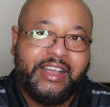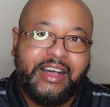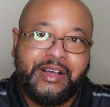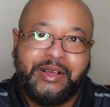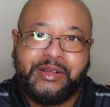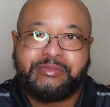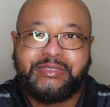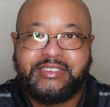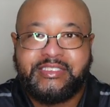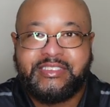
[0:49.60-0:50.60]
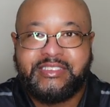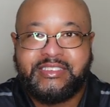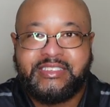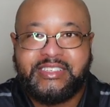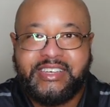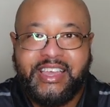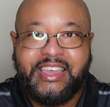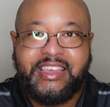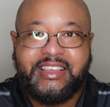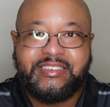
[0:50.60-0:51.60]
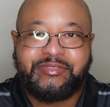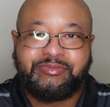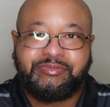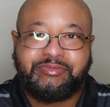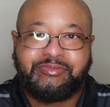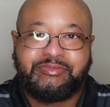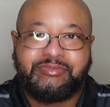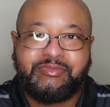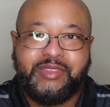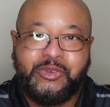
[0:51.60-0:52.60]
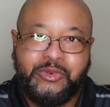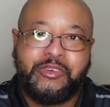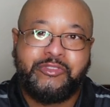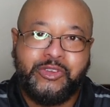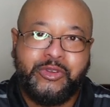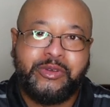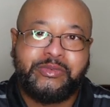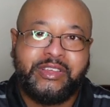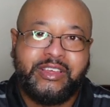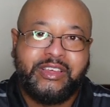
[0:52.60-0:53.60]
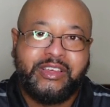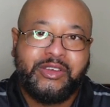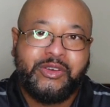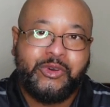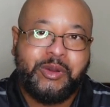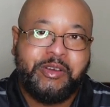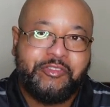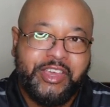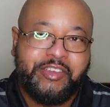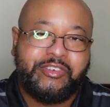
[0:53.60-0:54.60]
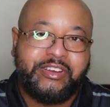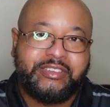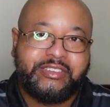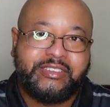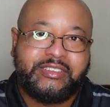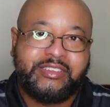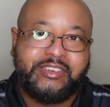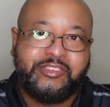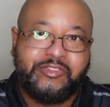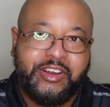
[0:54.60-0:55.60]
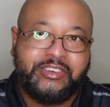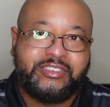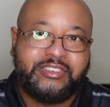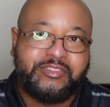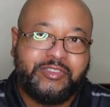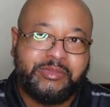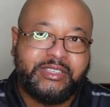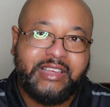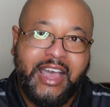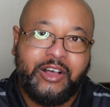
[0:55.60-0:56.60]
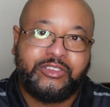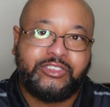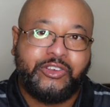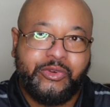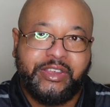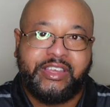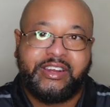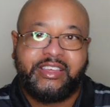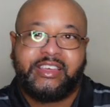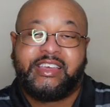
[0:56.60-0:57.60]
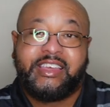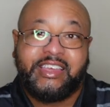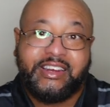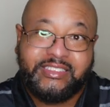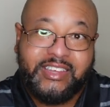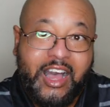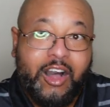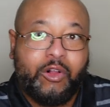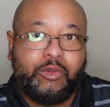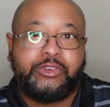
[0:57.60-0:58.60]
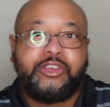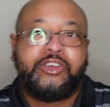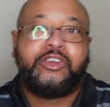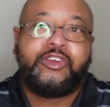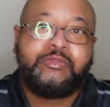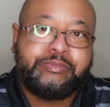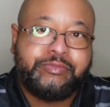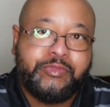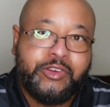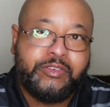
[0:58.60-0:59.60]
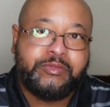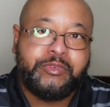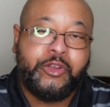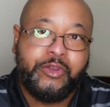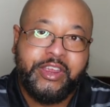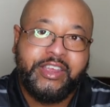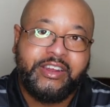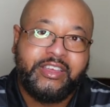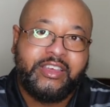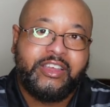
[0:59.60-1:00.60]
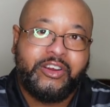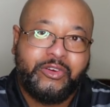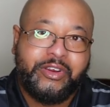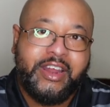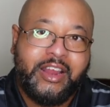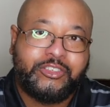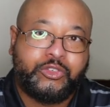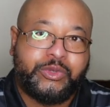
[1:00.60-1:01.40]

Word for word: um, today I doing a review on one of my favorite fragrances from this house, Creed. It is called Creed Green Irish